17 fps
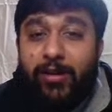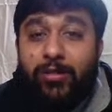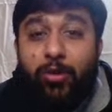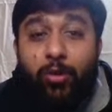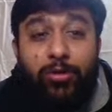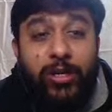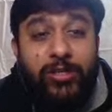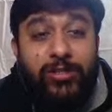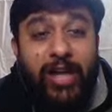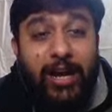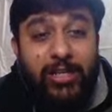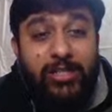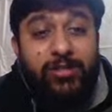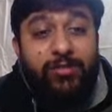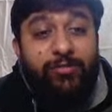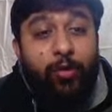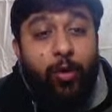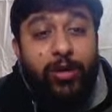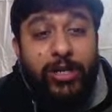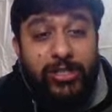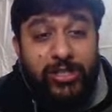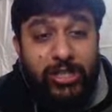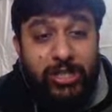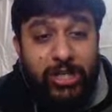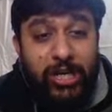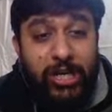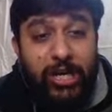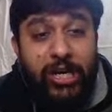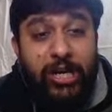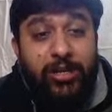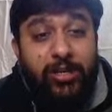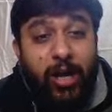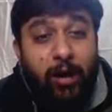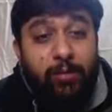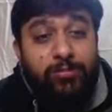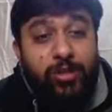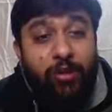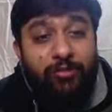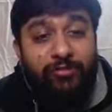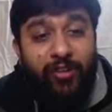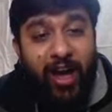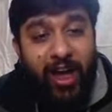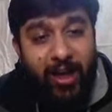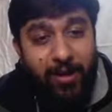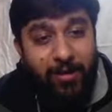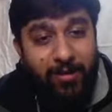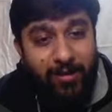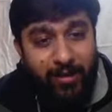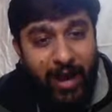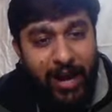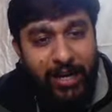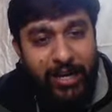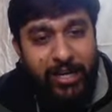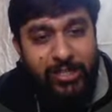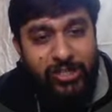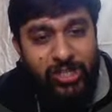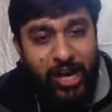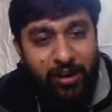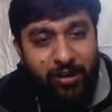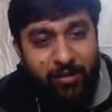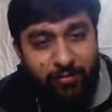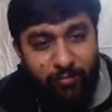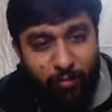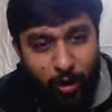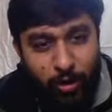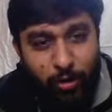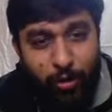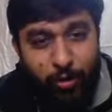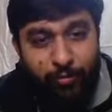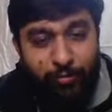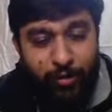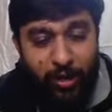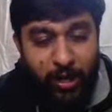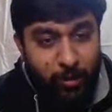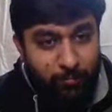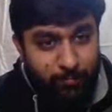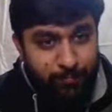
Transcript: that is vorticity in terms of phi? Kindly check. What do you feel?